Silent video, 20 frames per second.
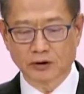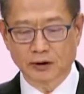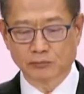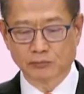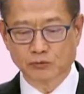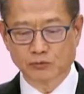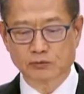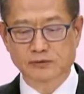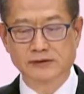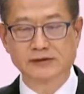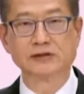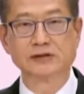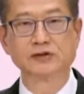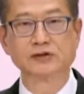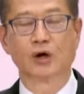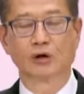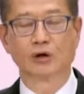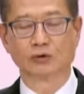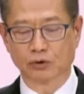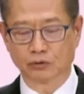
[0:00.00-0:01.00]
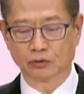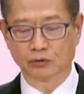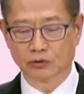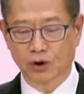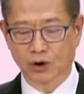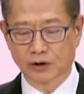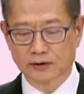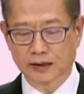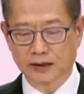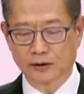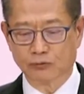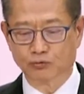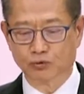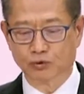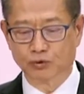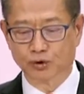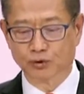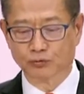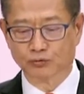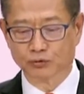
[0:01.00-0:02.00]
Deepen mutual access with the
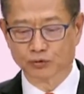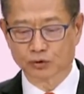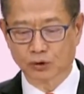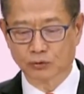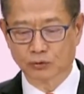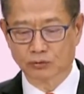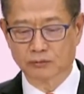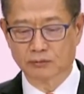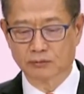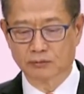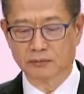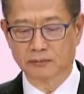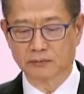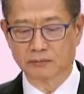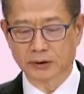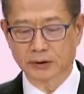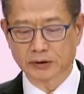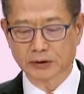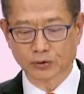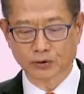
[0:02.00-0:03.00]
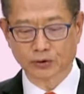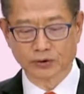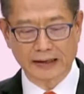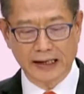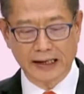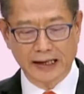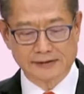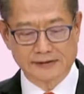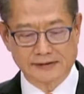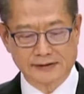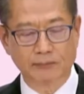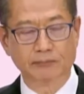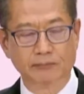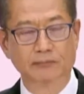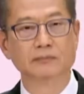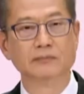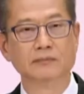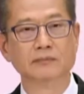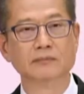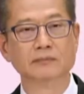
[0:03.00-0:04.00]
mainland. Mutual access between the
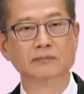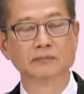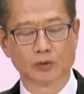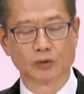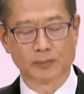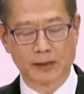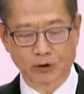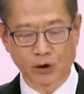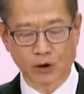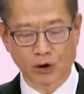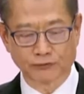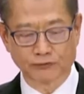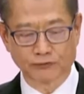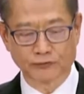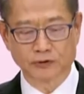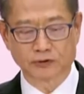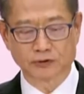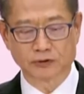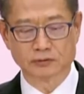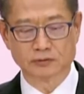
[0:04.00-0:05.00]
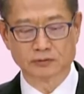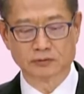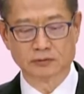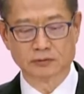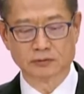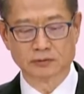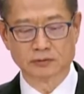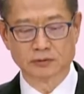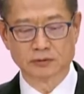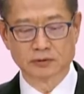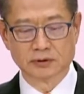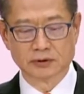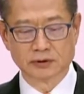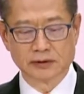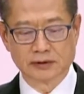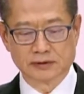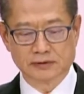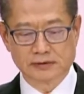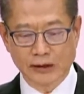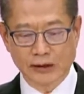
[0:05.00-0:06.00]
financial markets in the mainland and Hong Kong has been
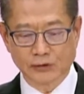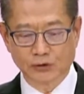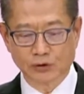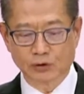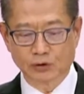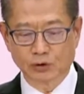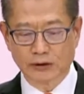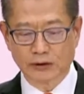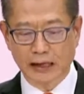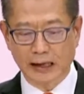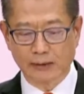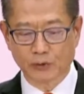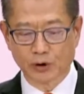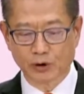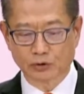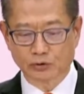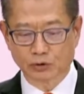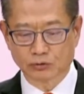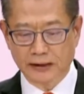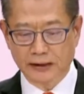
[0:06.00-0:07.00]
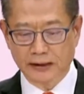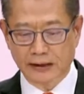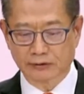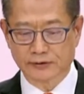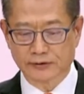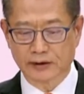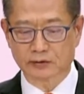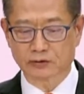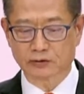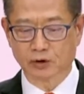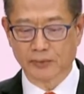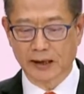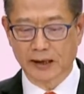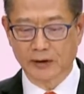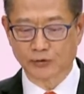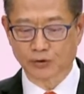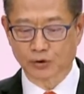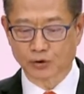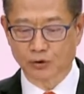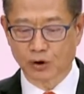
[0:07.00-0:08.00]
deepening and widening. Last September
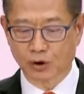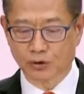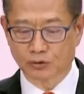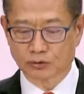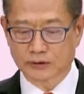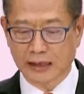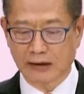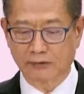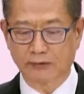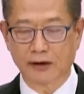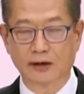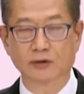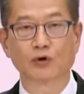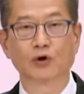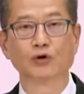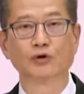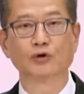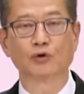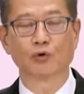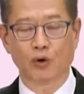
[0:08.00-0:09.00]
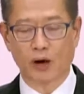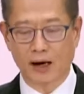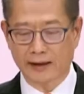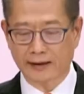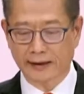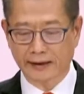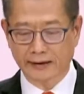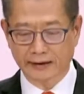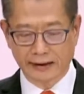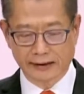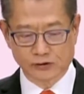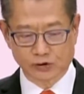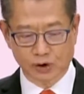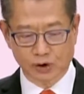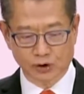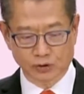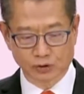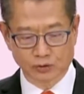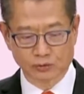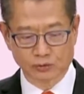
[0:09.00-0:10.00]
saw the launch of the southbound trading of
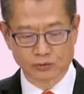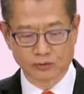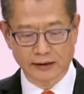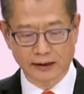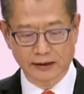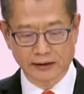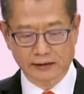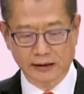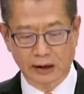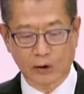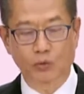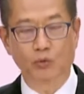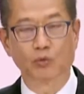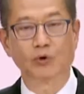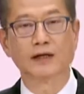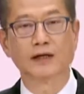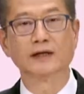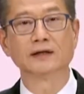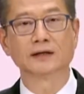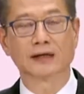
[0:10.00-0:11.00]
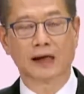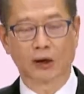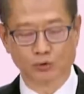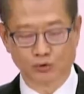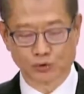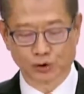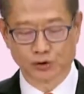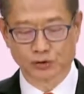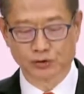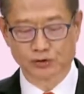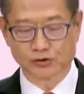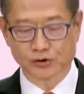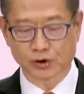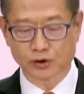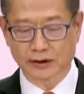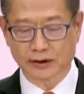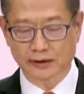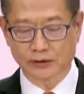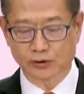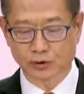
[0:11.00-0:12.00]
Bond Connect and the cross-boundary wealth
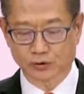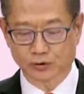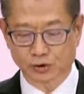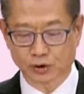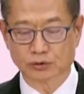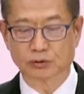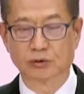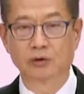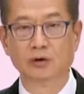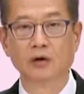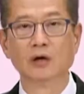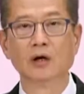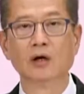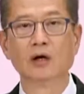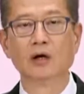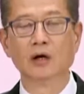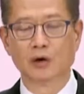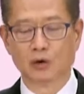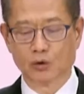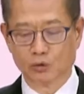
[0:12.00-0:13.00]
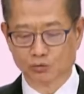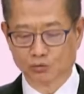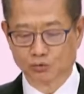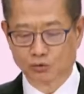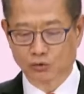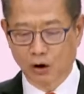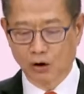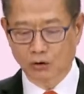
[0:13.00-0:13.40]
management connect scheme in the GBA.